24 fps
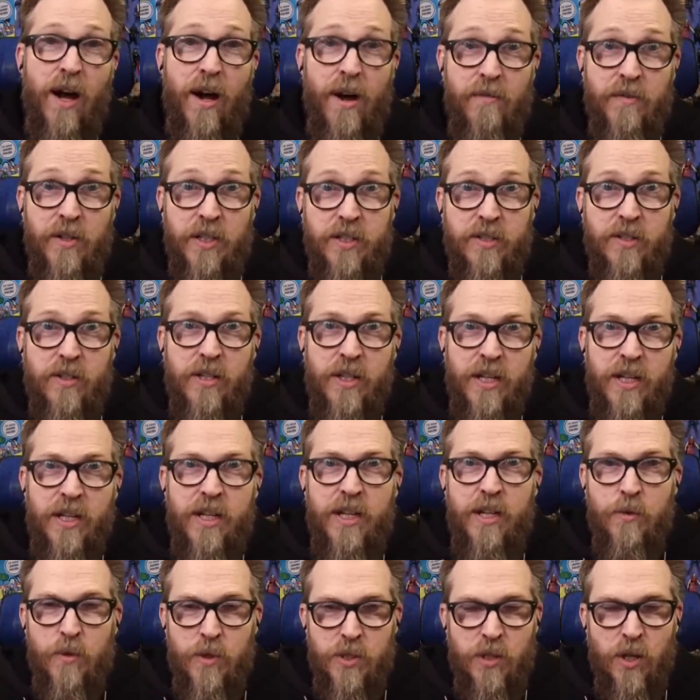Obviously,
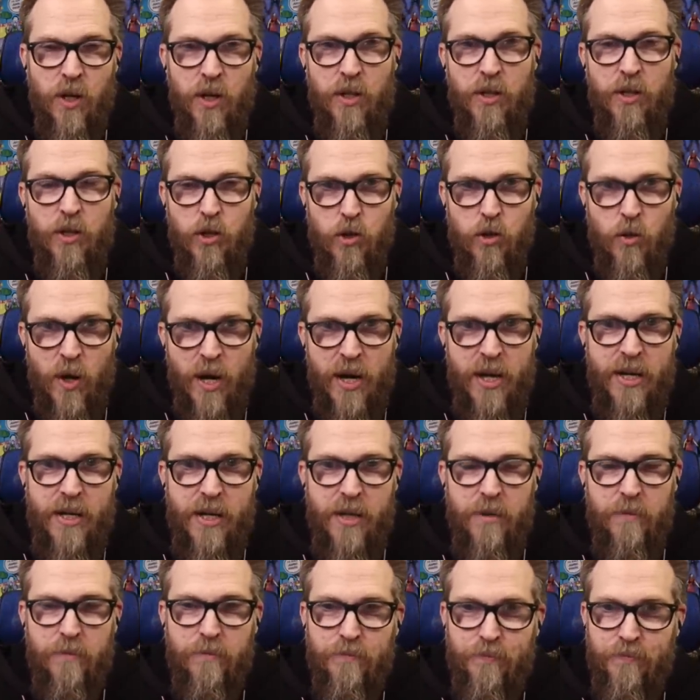he was on the Shrike.